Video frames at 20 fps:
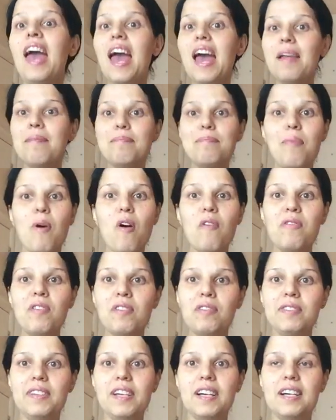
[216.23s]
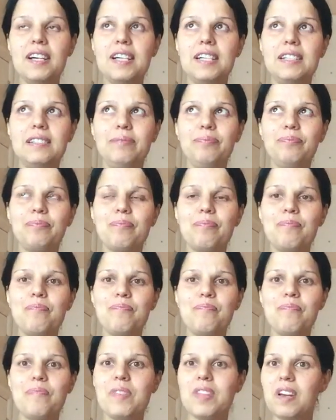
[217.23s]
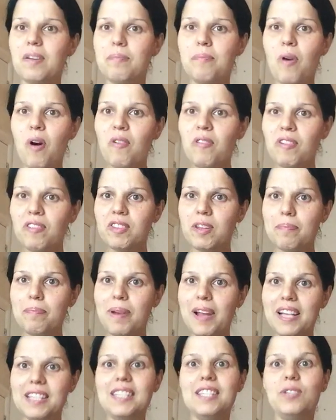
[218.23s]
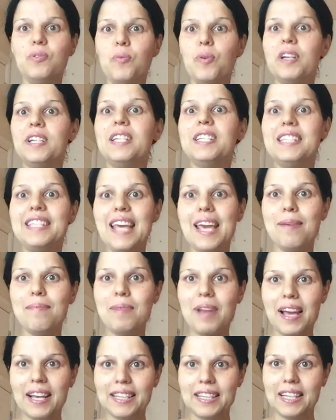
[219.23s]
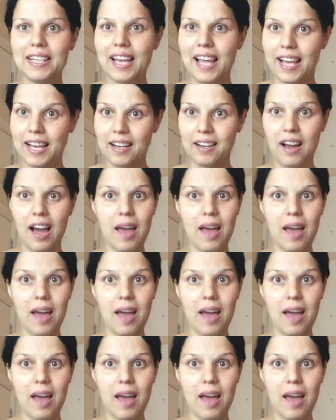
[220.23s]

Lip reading: and both of the places were the same like the leg.